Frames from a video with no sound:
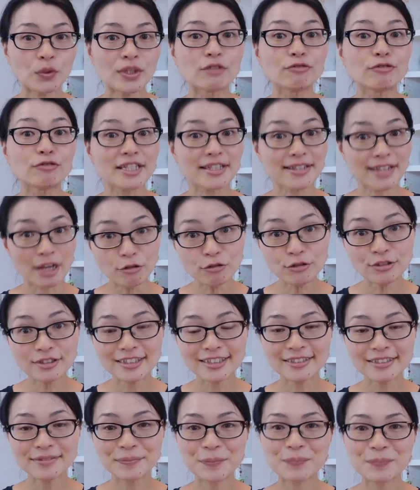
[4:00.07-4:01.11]
the
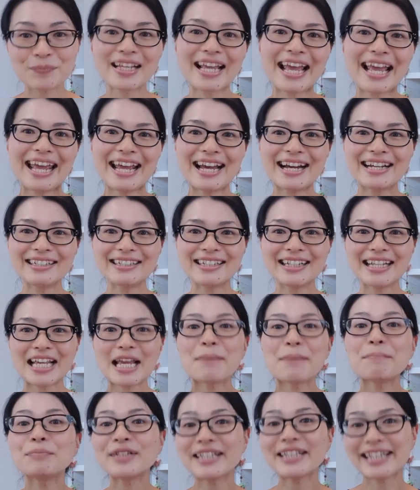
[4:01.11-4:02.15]
results and
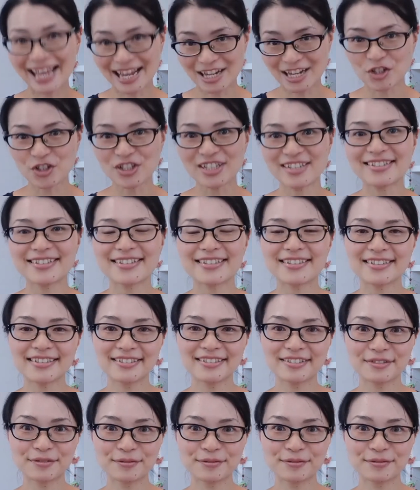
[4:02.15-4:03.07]
implications.